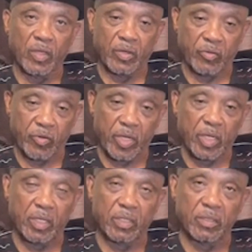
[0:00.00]
That's
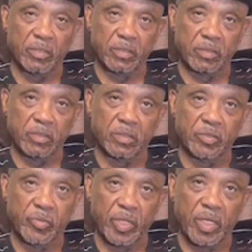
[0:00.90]
right.
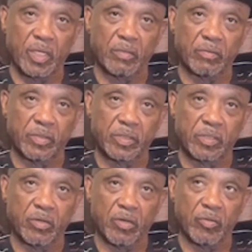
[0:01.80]
That's right. The
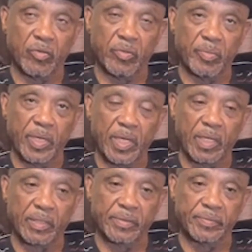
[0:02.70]
scars on your back.
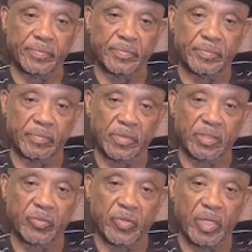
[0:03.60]

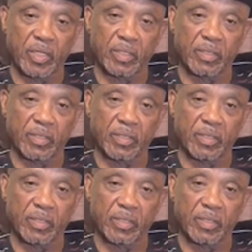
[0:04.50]
That's right.